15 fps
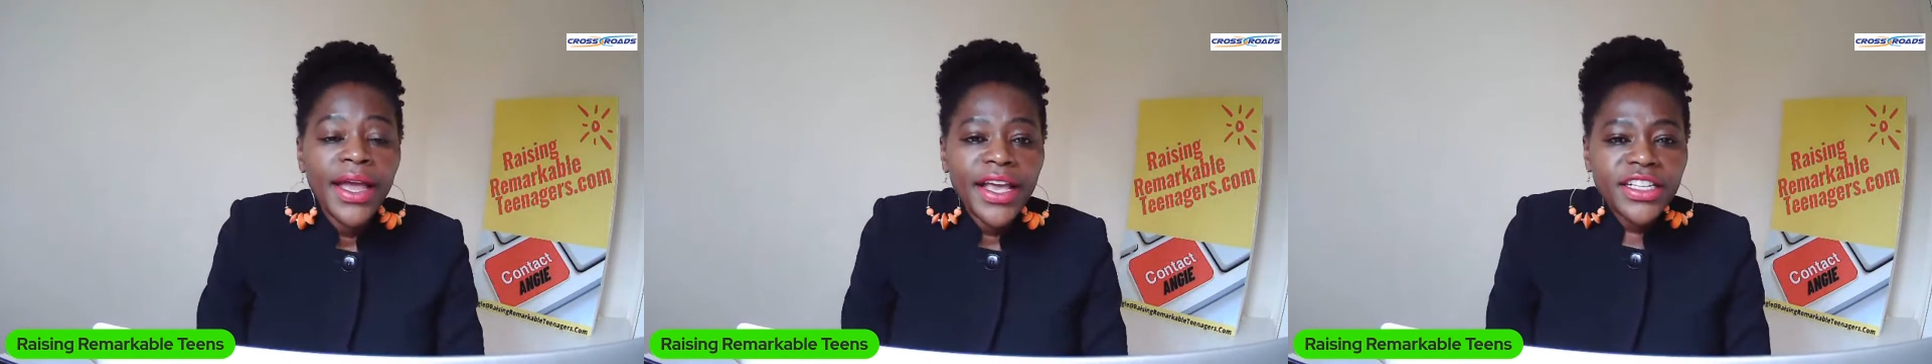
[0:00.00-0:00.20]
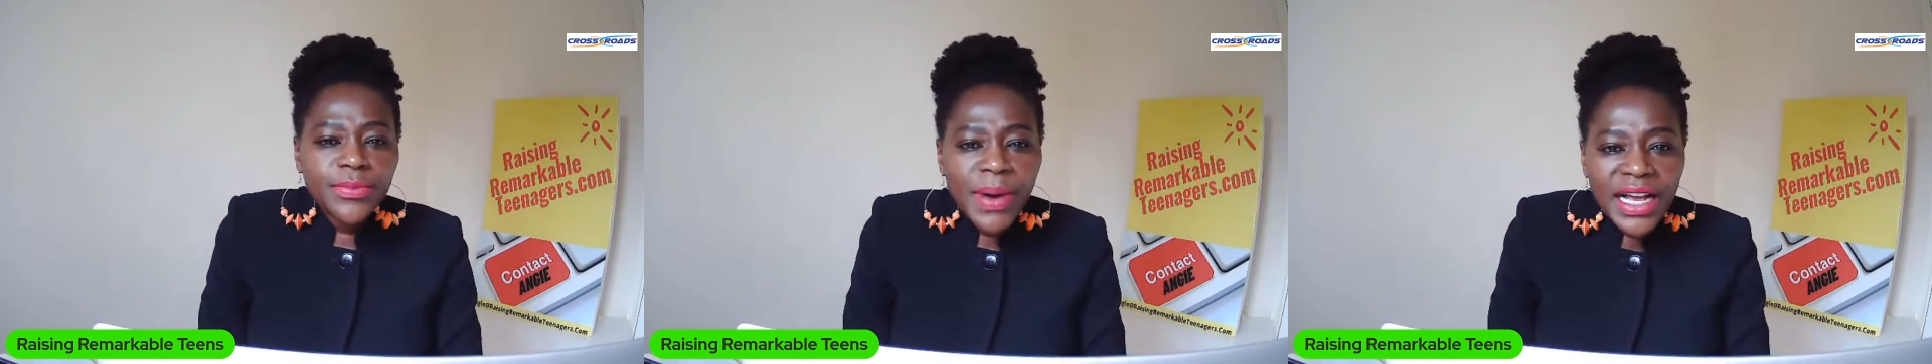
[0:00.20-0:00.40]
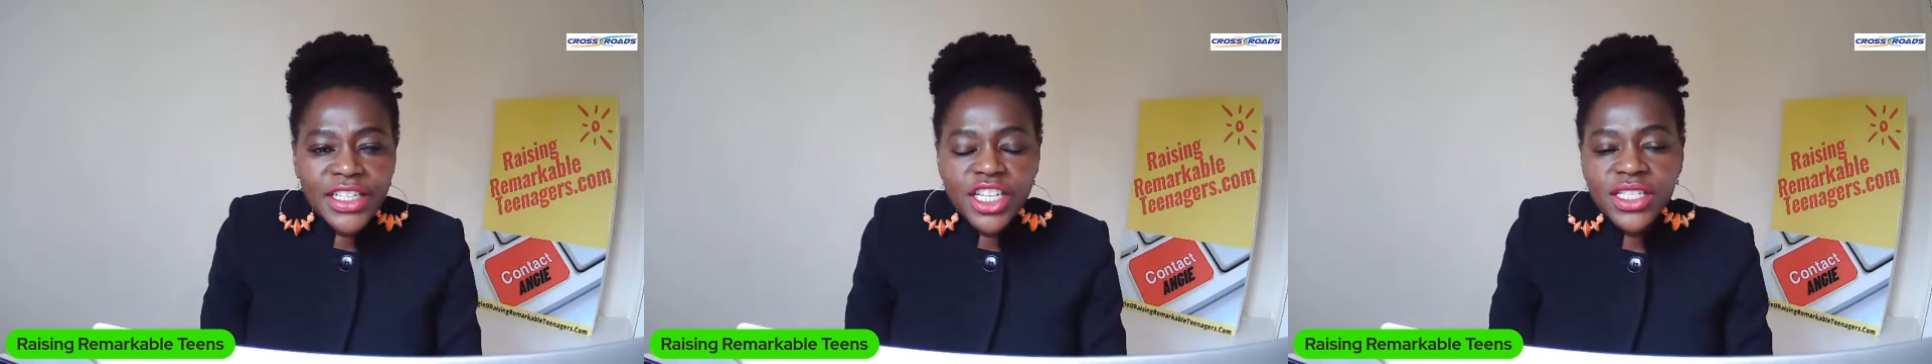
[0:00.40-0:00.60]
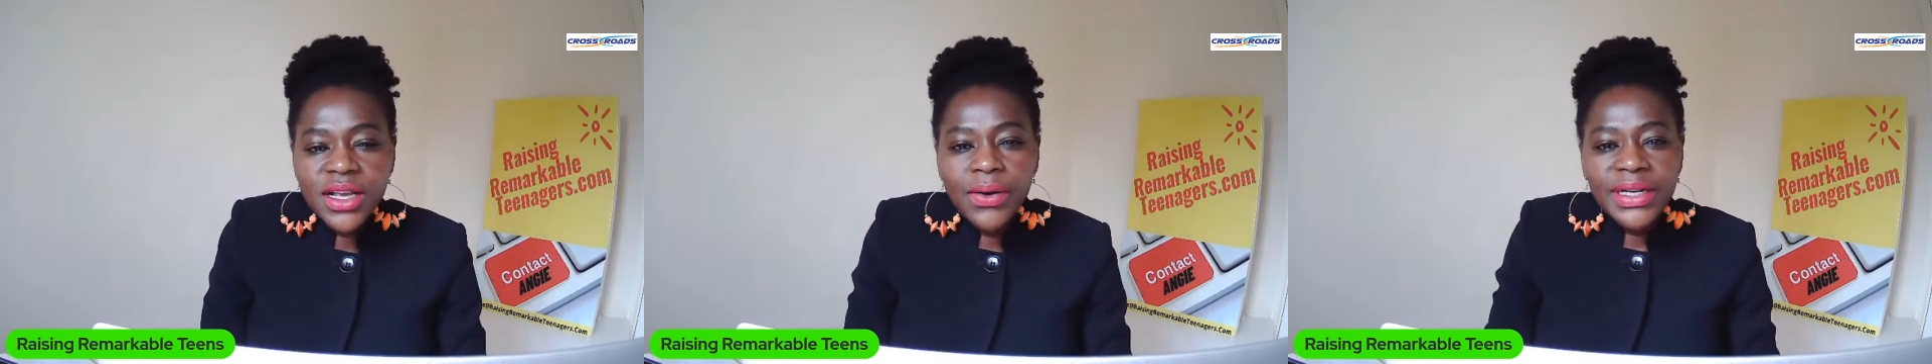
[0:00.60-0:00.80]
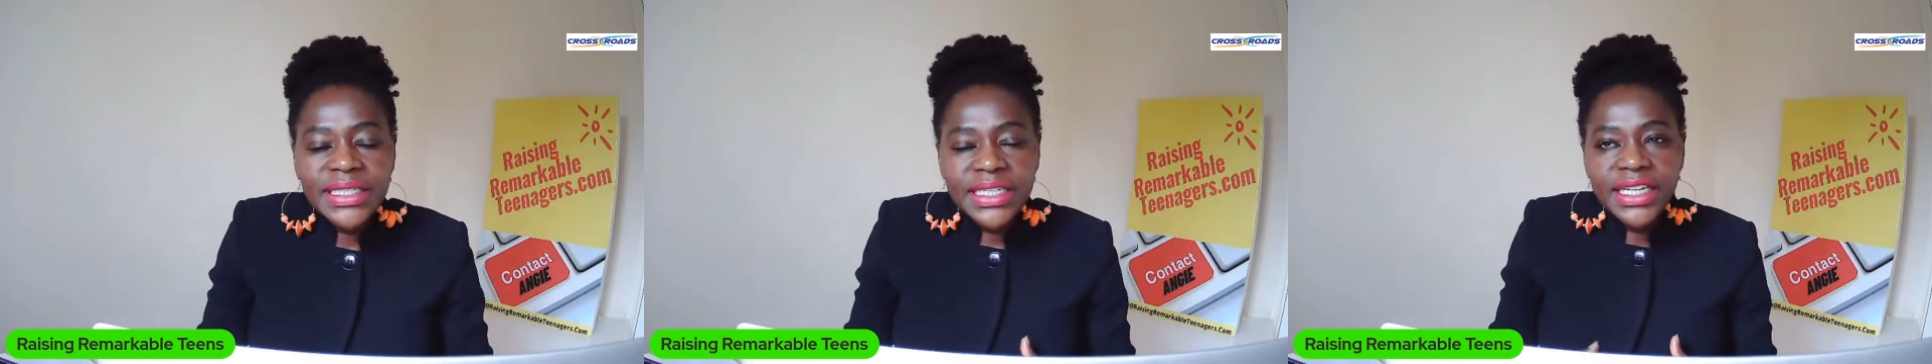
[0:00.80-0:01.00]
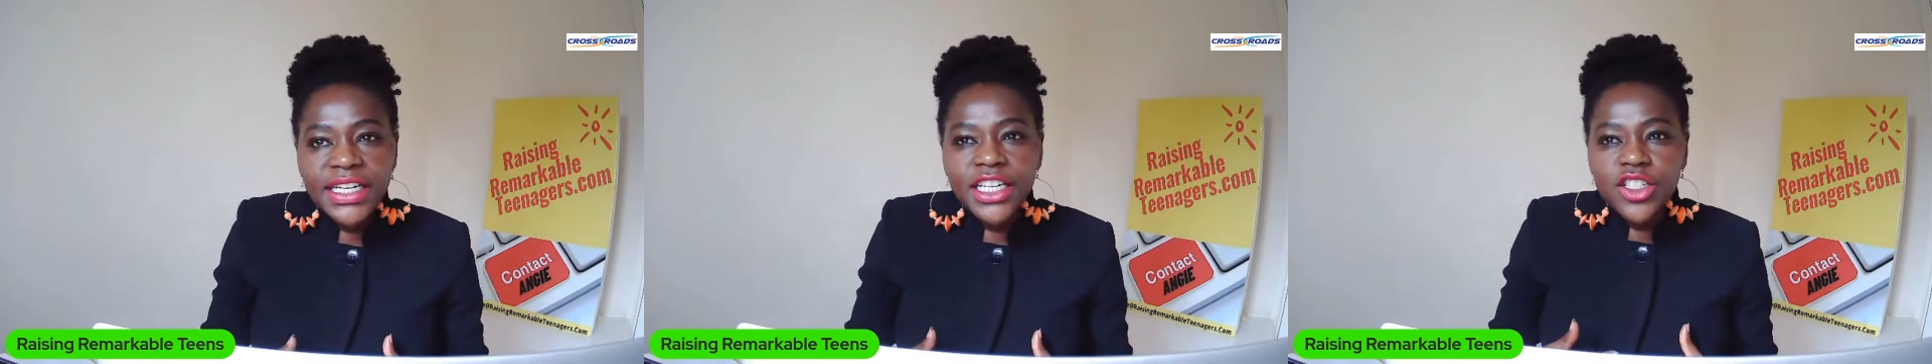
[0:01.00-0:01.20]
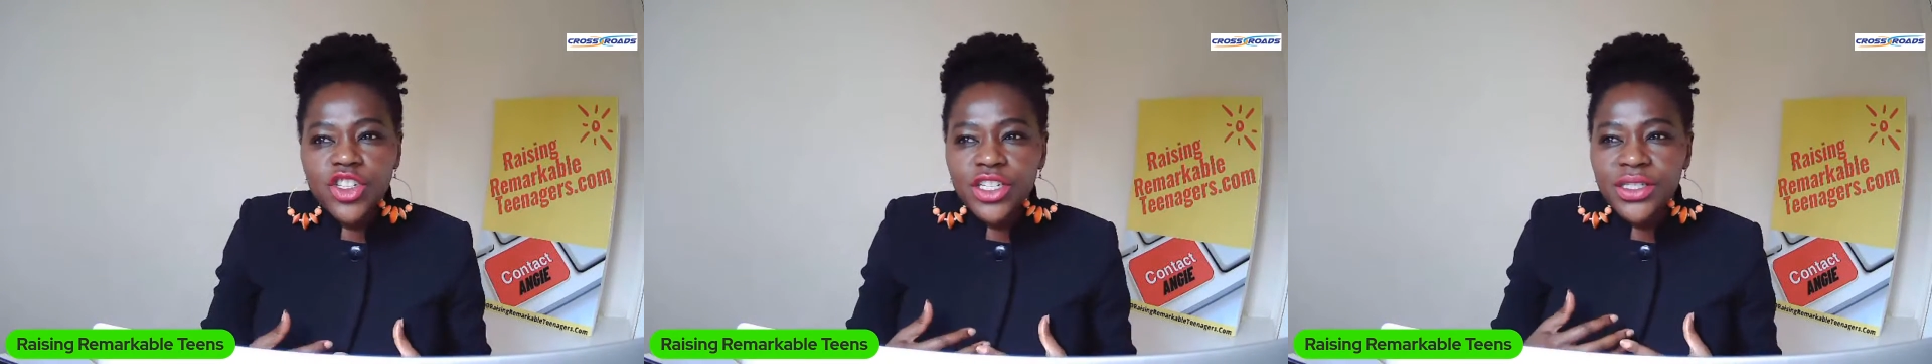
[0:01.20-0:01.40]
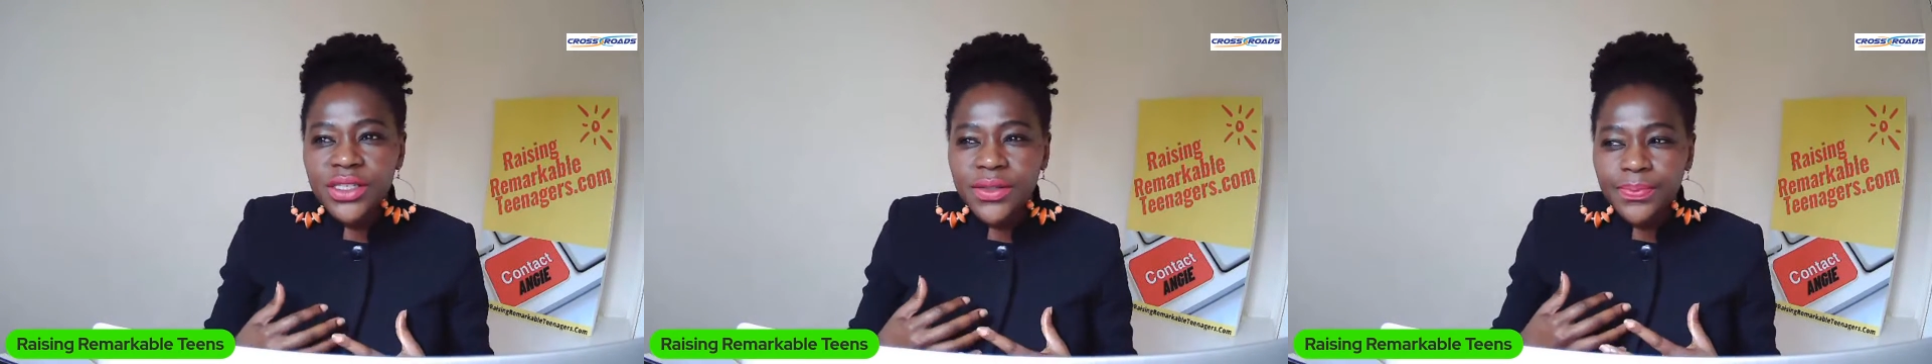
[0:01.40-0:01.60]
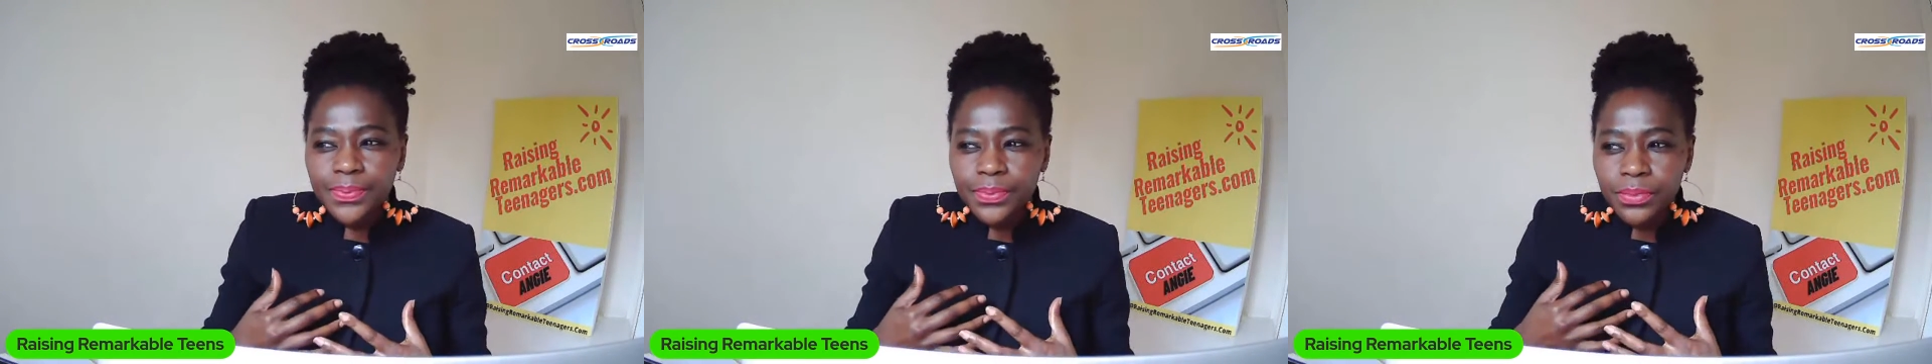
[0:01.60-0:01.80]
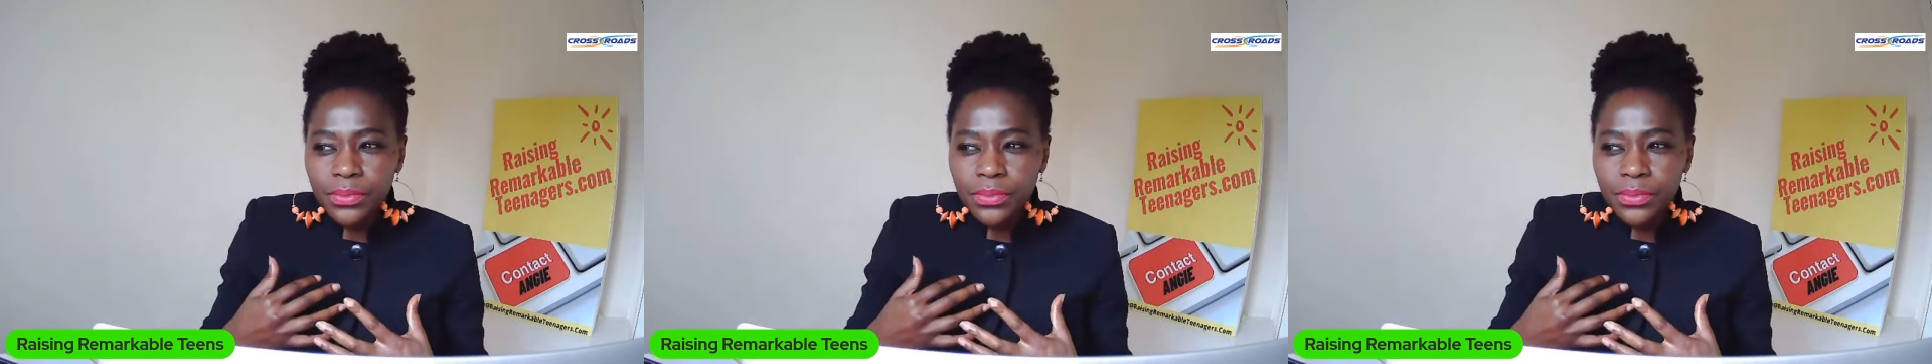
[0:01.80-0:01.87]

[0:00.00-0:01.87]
As much as our teenagers